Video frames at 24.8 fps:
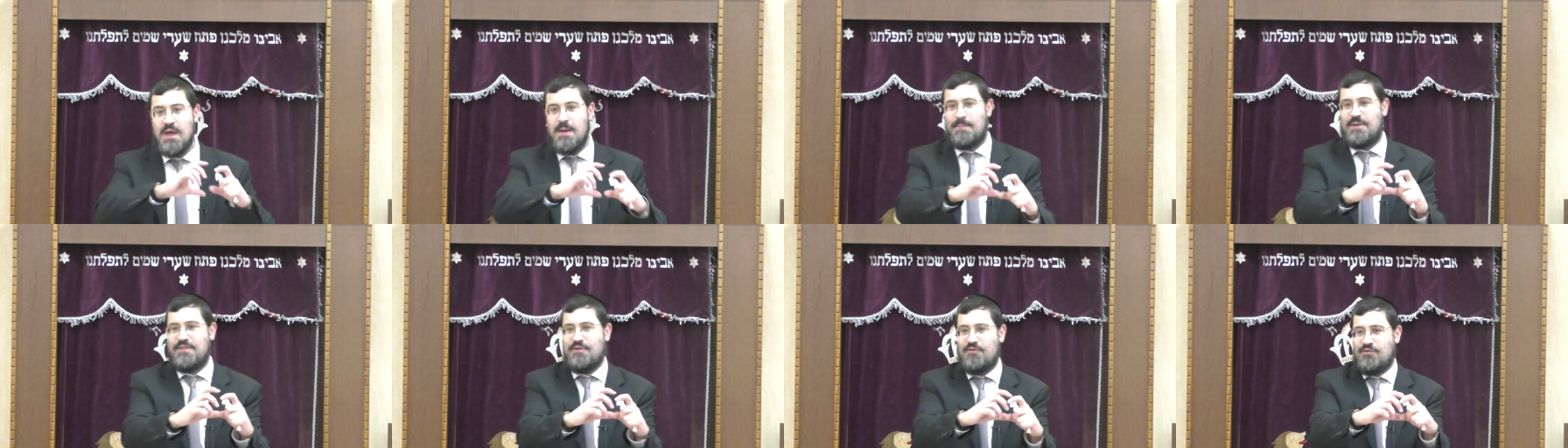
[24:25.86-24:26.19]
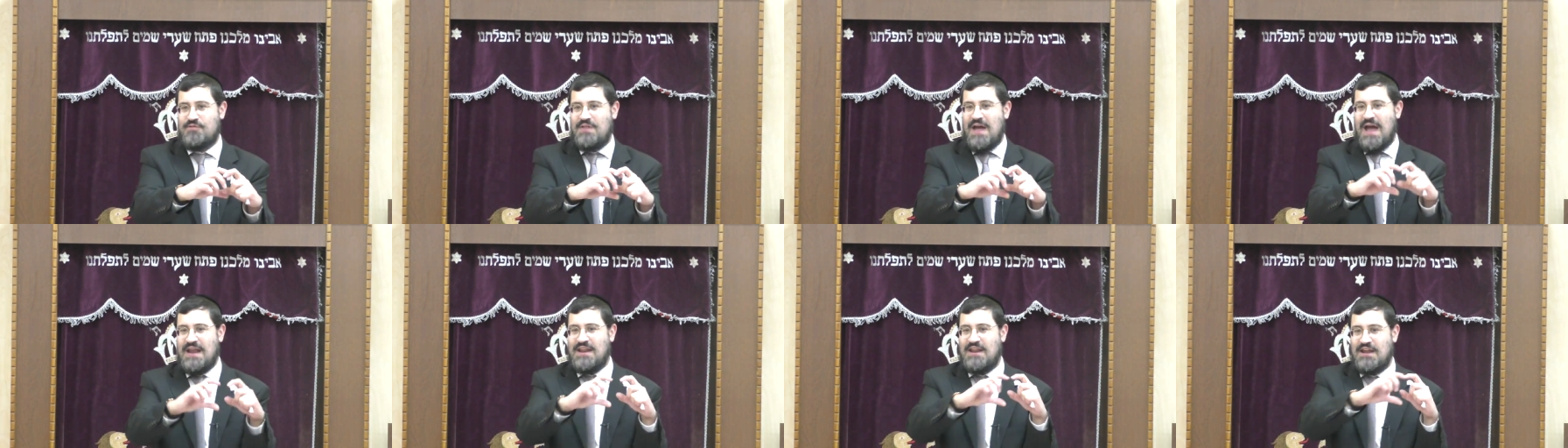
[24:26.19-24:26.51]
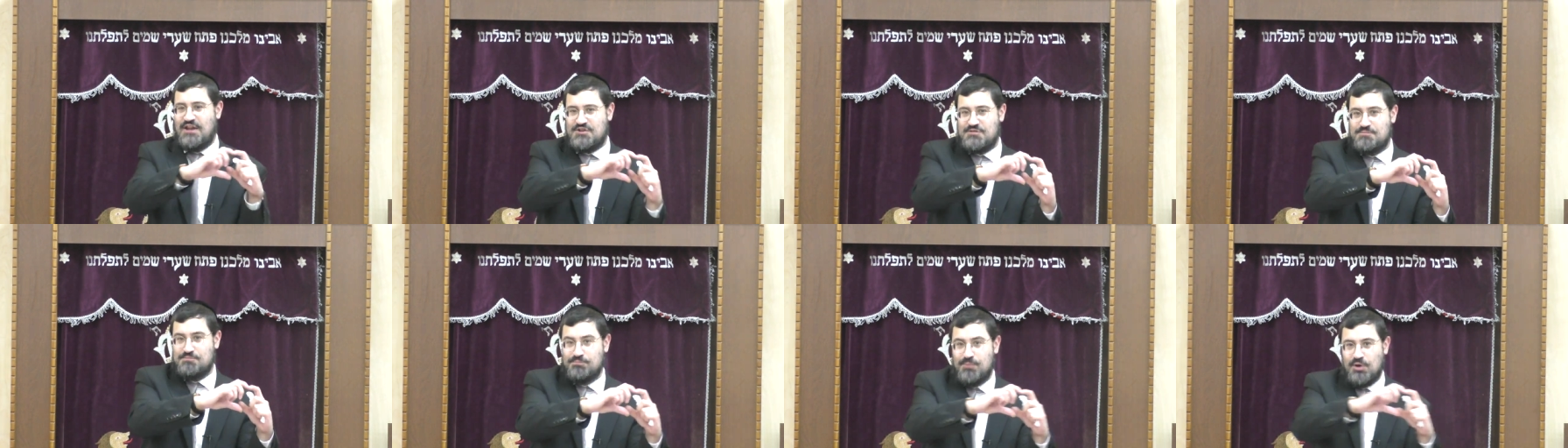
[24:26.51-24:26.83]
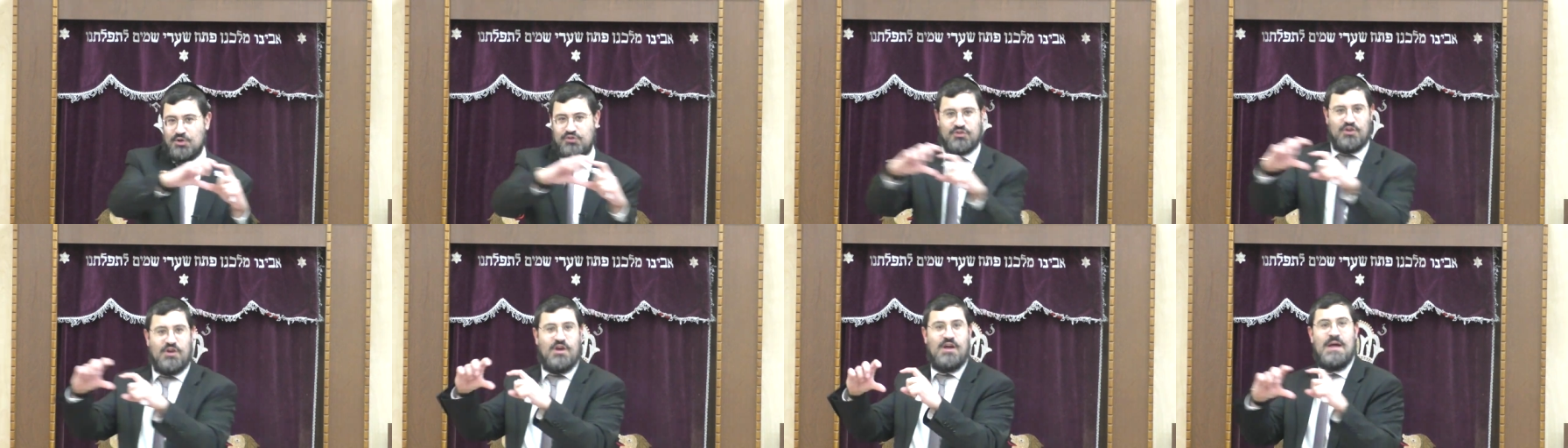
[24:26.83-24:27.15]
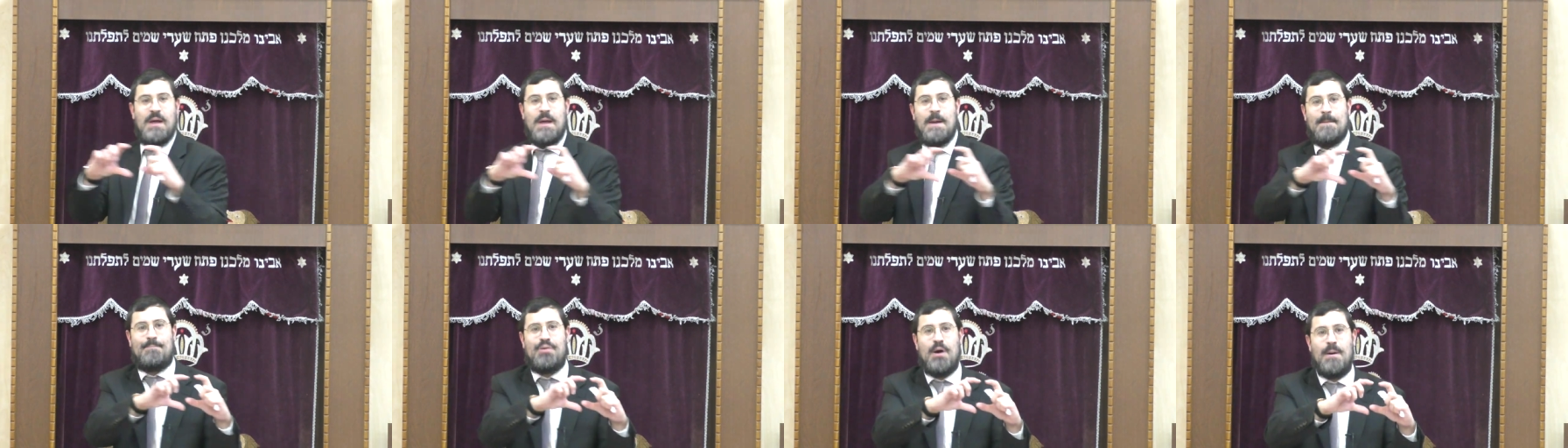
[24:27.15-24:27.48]
But they wrote that in English. Mutter
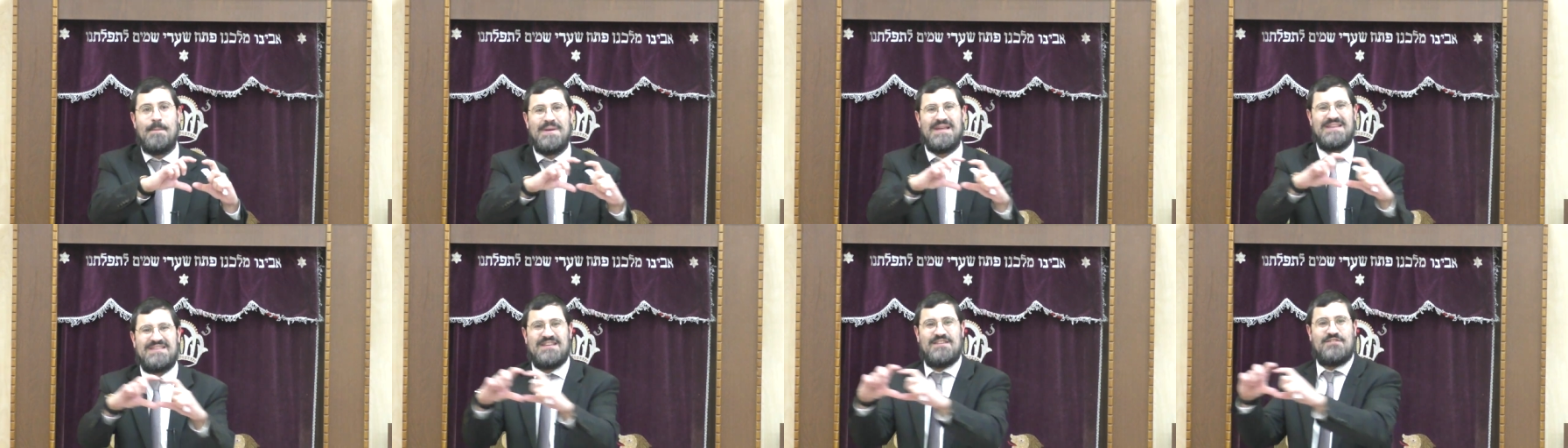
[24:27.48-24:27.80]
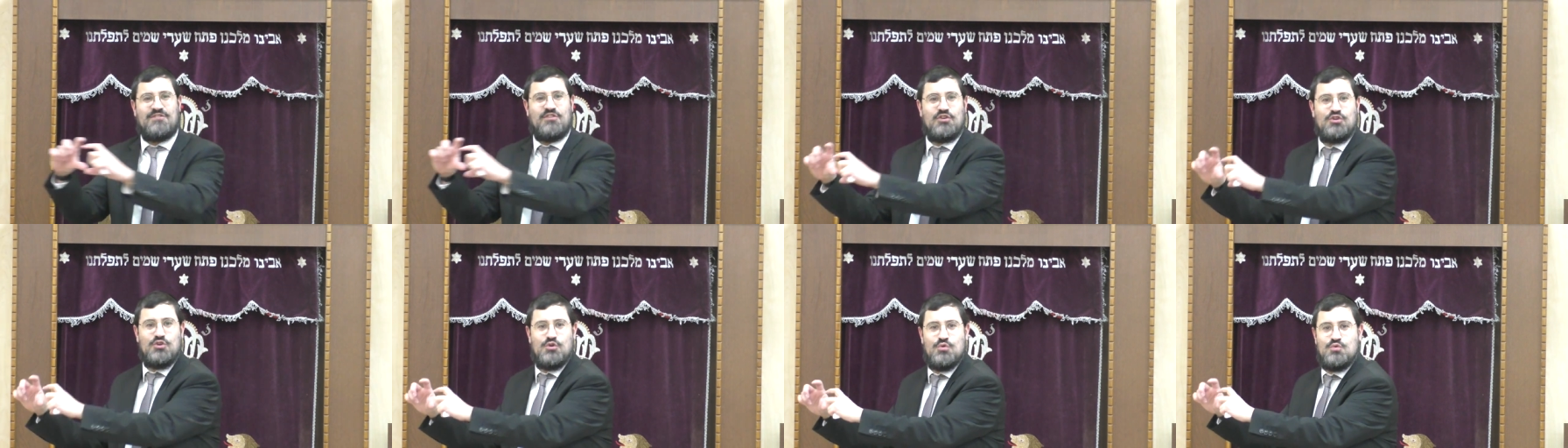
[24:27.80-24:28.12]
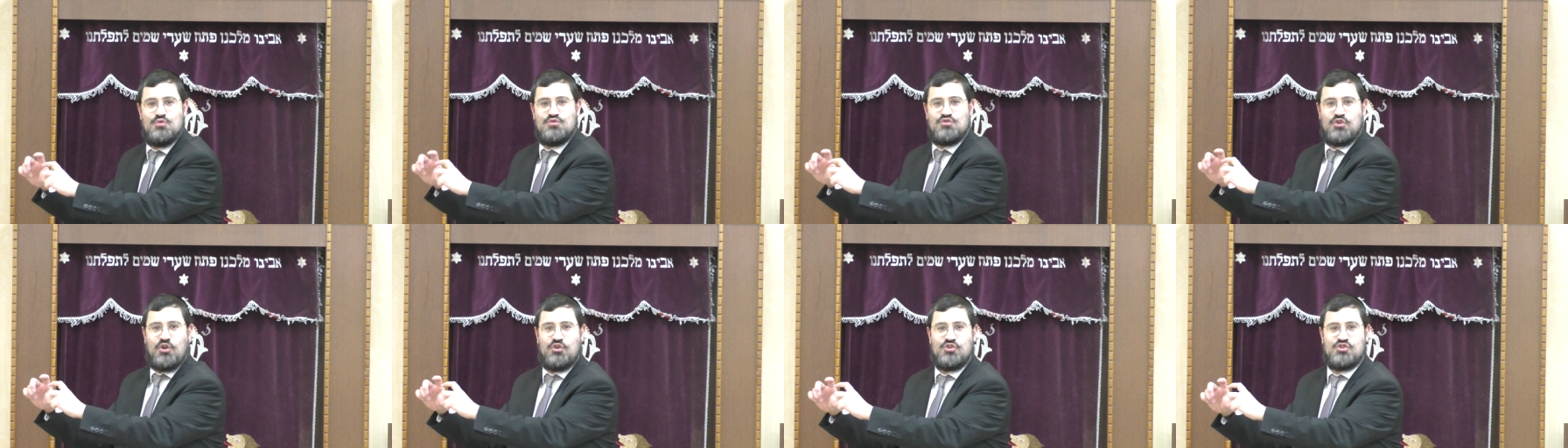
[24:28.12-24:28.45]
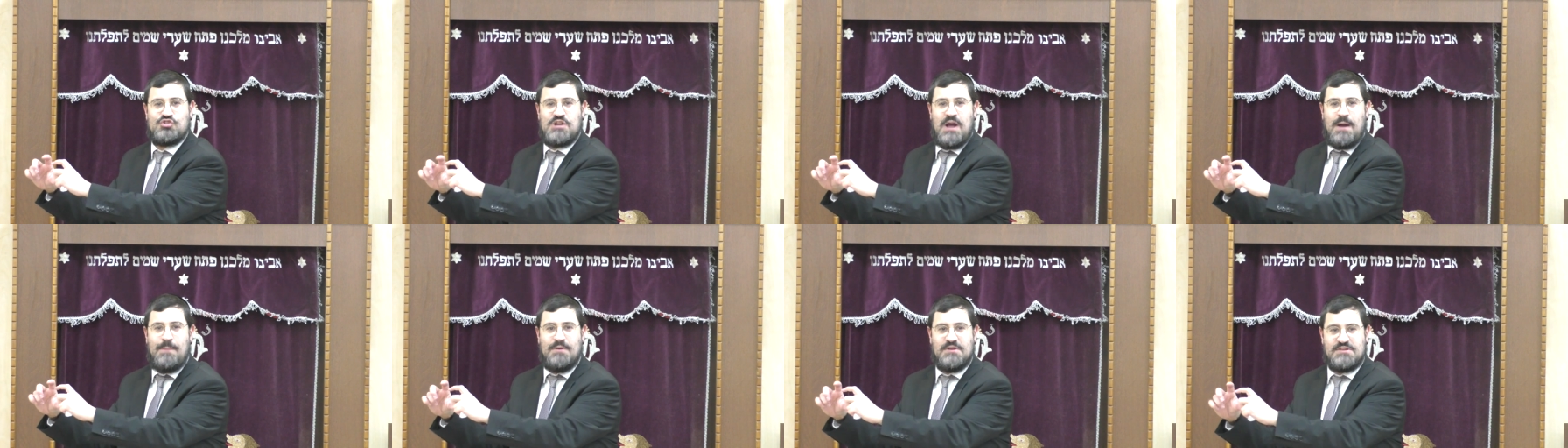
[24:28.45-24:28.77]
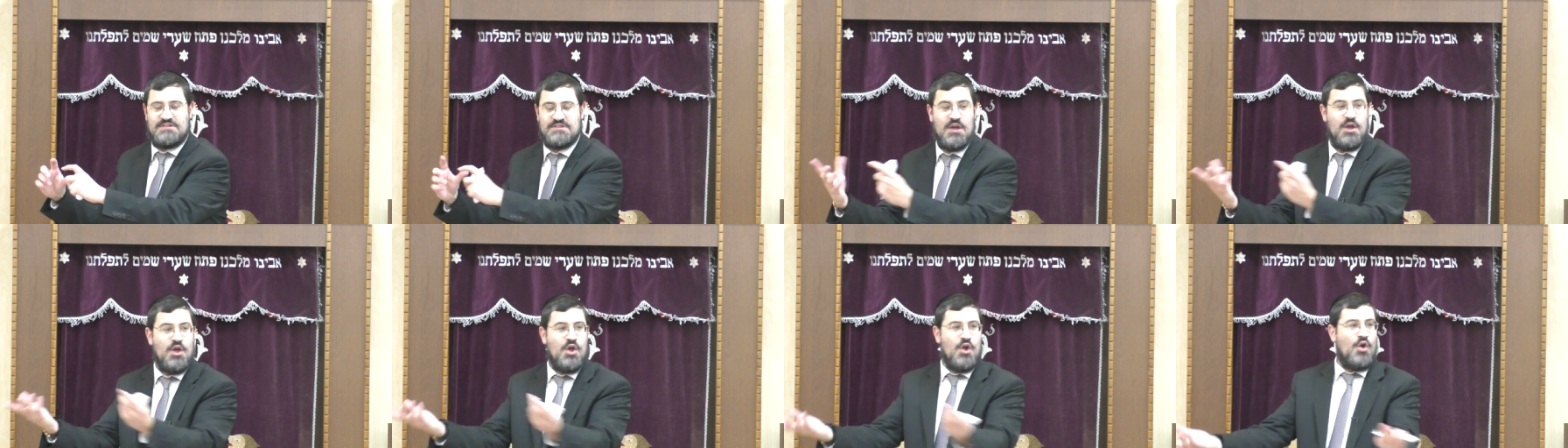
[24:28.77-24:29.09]
permitted to use on
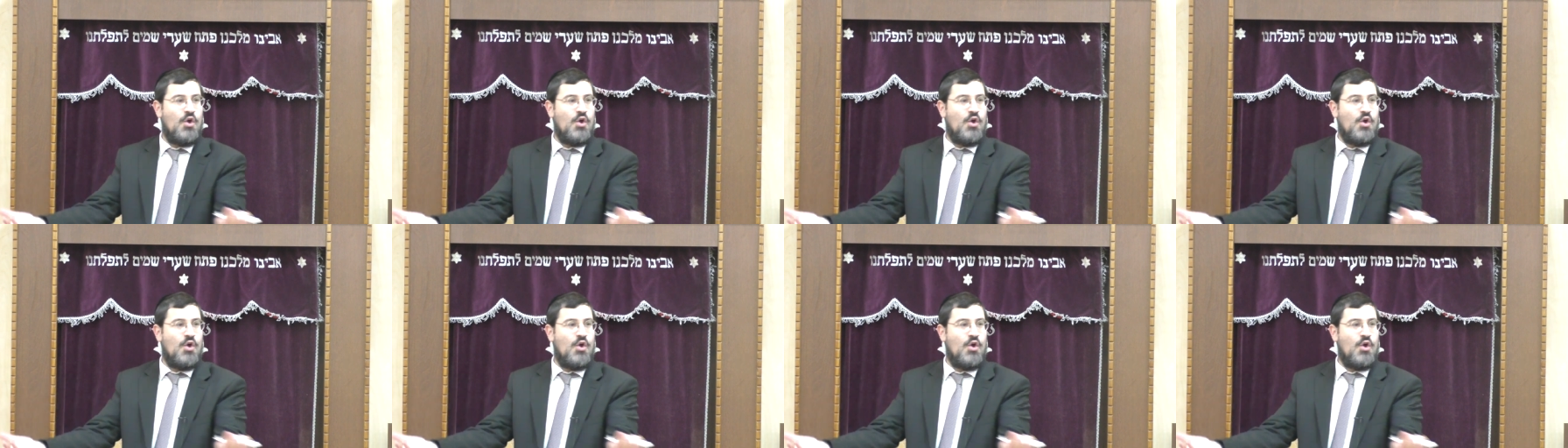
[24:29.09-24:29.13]
Shabbos.